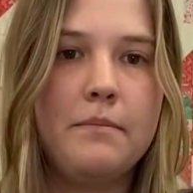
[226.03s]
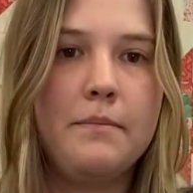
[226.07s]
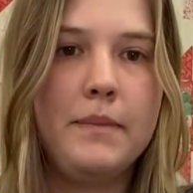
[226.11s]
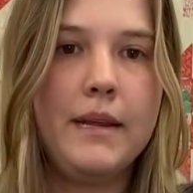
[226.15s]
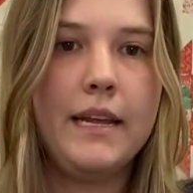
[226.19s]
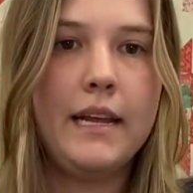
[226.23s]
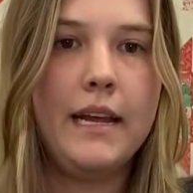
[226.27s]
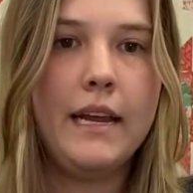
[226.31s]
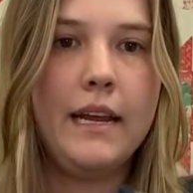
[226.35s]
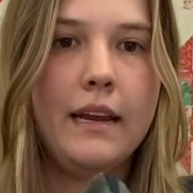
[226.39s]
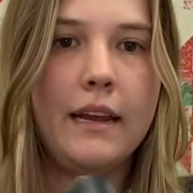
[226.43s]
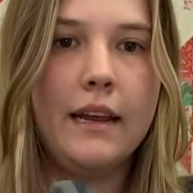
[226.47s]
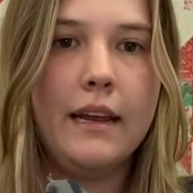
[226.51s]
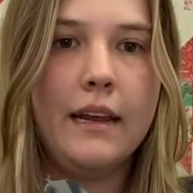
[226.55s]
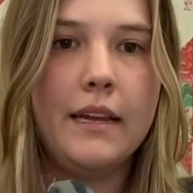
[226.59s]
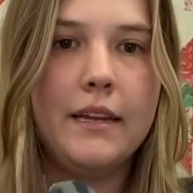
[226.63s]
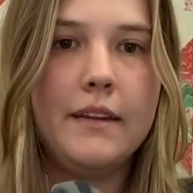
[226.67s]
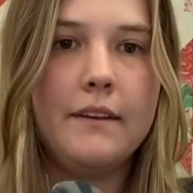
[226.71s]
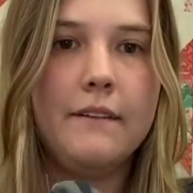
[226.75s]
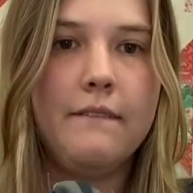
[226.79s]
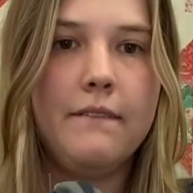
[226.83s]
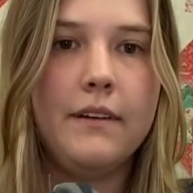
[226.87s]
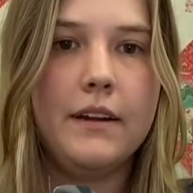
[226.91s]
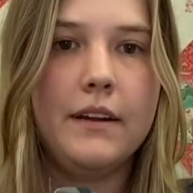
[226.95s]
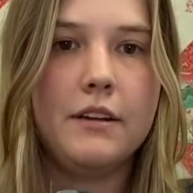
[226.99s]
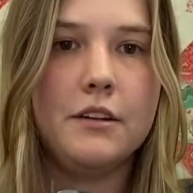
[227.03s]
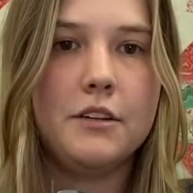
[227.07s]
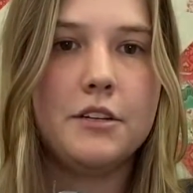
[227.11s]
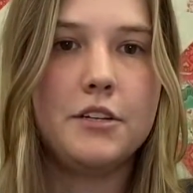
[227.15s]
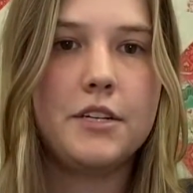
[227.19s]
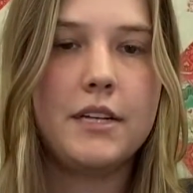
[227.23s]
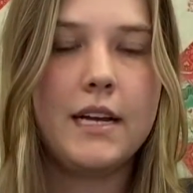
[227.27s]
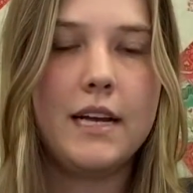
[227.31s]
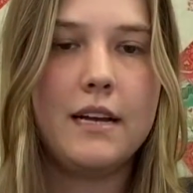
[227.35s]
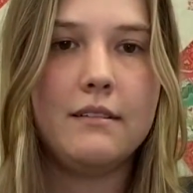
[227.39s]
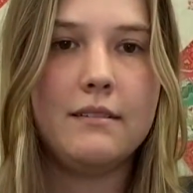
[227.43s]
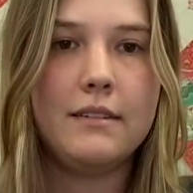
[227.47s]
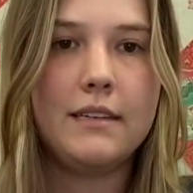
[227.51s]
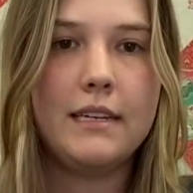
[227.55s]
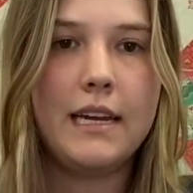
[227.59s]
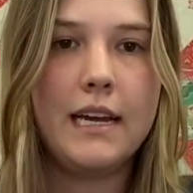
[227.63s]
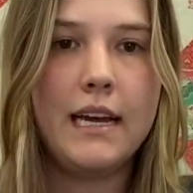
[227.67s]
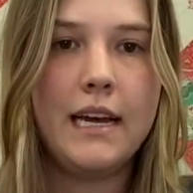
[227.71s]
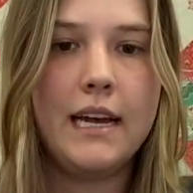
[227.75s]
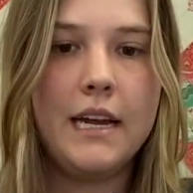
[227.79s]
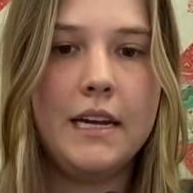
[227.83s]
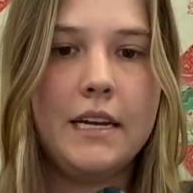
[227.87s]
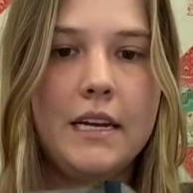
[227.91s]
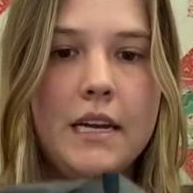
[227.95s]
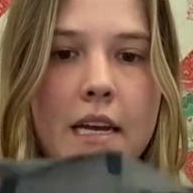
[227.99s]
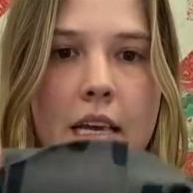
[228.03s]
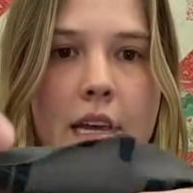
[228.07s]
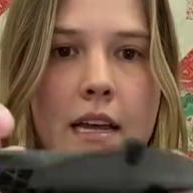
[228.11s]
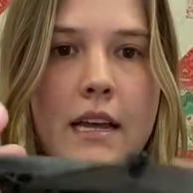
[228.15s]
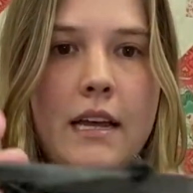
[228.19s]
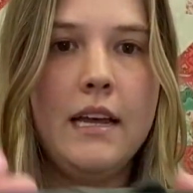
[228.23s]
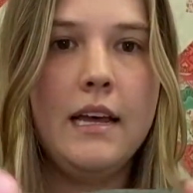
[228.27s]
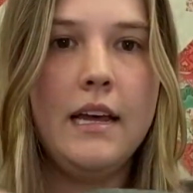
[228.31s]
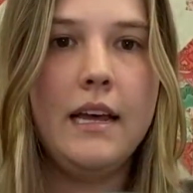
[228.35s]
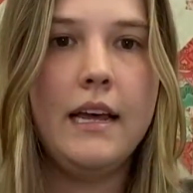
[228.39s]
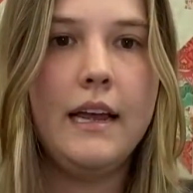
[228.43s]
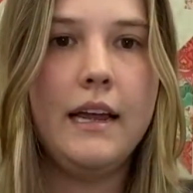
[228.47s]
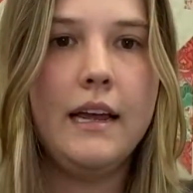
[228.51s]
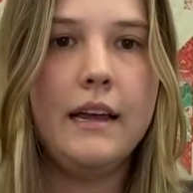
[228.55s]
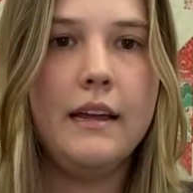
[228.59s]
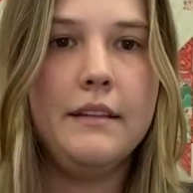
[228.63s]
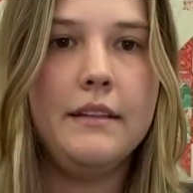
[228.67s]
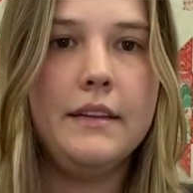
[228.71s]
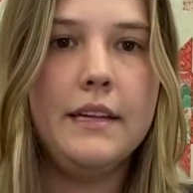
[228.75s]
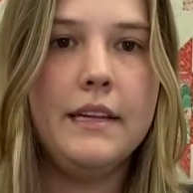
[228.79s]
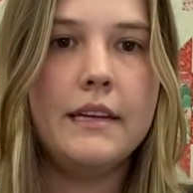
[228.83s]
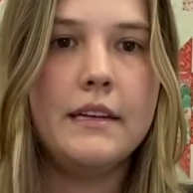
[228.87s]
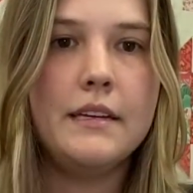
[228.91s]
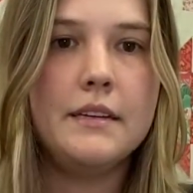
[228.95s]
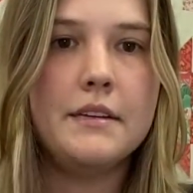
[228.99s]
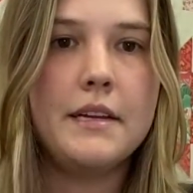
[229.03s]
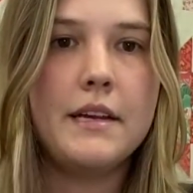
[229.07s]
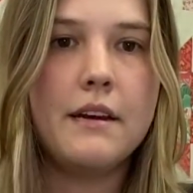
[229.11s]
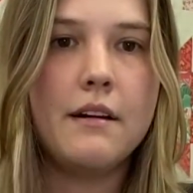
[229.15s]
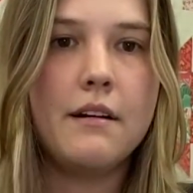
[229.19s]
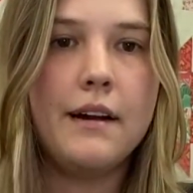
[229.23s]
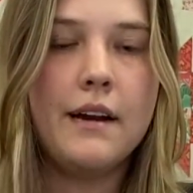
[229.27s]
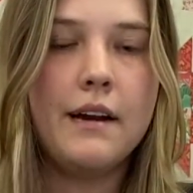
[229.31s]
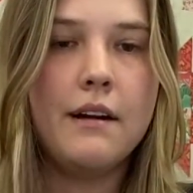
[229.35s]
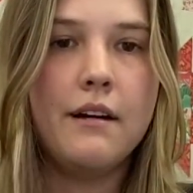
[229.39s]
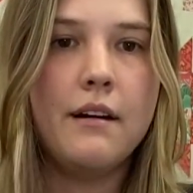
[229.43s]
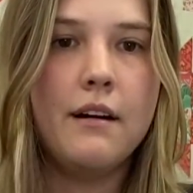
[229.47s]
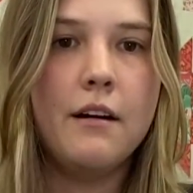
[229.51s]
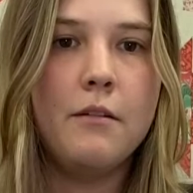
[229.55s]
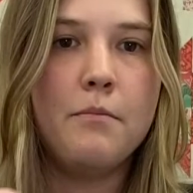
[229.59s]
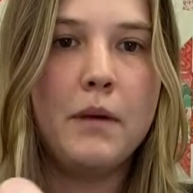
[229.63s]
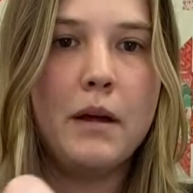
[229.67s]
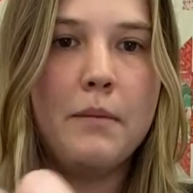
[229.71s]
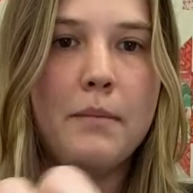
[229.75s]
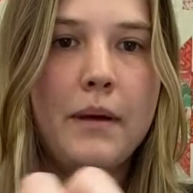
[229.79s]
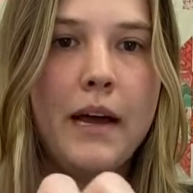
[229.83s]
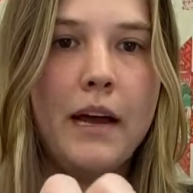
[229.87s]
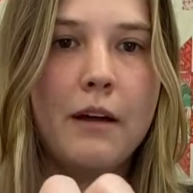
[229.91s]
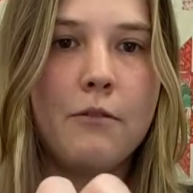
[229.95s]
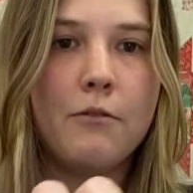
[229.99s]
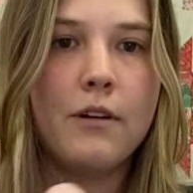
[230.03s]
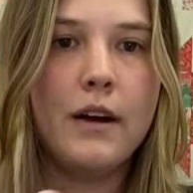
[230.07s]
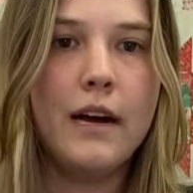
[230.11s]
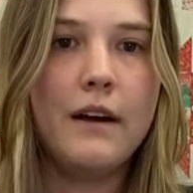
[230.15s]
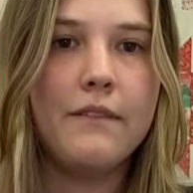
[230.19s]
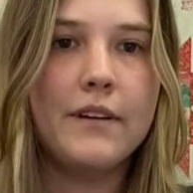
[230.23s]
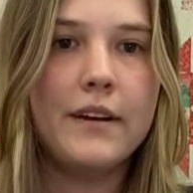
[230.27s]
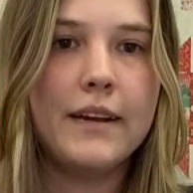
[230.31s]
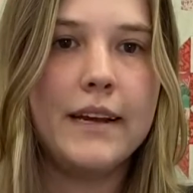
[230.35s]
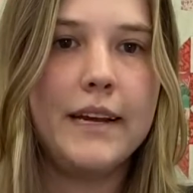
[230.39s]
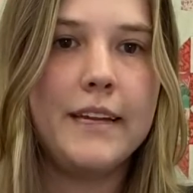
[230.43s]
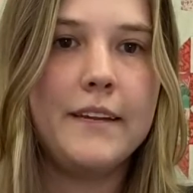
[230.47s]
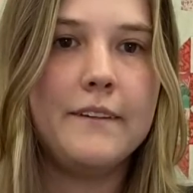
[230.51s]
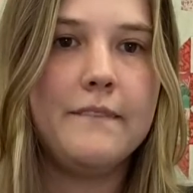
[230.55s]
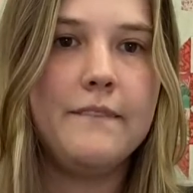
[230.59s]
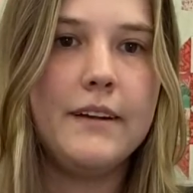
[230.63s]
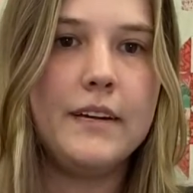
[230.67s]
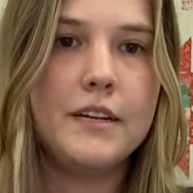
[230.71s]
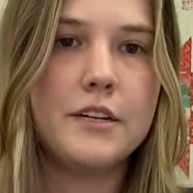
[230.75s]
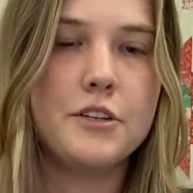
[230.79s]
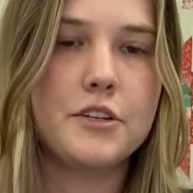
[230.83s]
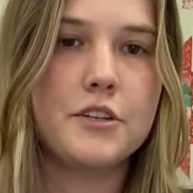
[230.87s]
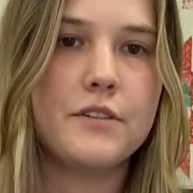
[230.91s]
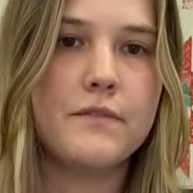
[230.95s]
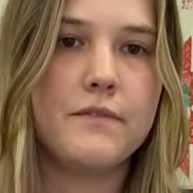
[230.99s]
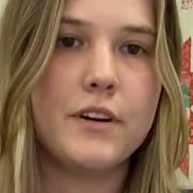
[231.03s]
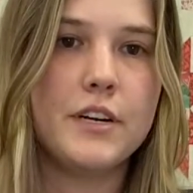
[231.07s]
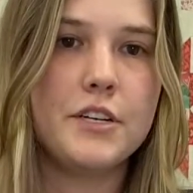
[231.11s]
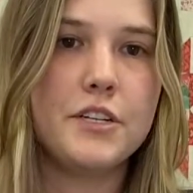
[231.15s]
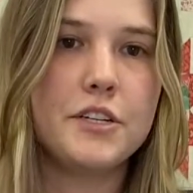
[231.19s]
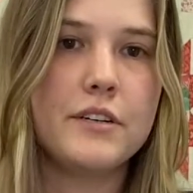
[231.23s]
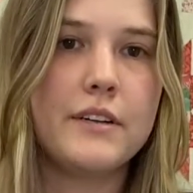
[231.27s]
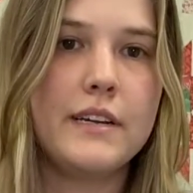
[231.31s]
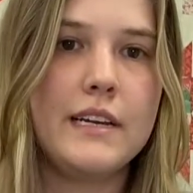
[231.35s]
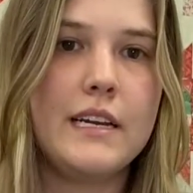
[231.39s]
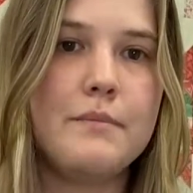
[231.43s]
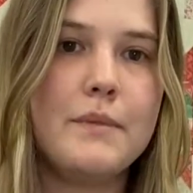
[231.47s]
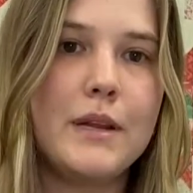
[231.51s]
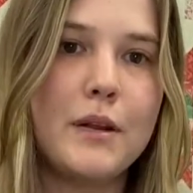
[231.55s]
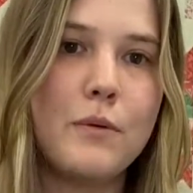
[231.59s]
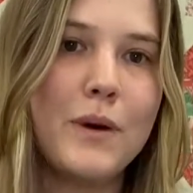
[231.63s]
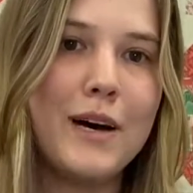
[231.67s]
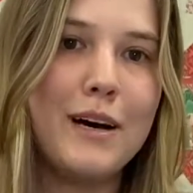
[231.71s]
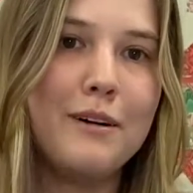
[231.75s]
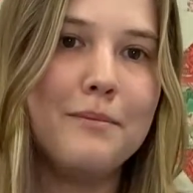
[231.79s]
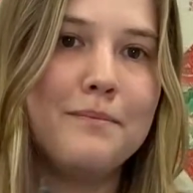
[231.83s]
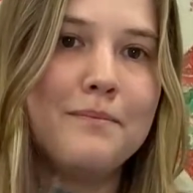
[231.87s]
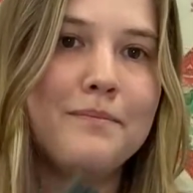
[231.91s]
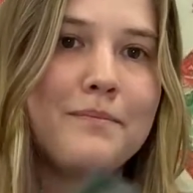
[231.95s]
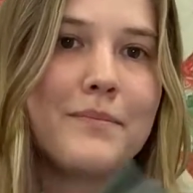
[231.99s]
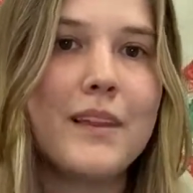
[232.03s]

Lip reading: me a nice finished outside, and the interior of my bag will have a nice finished French seam as well.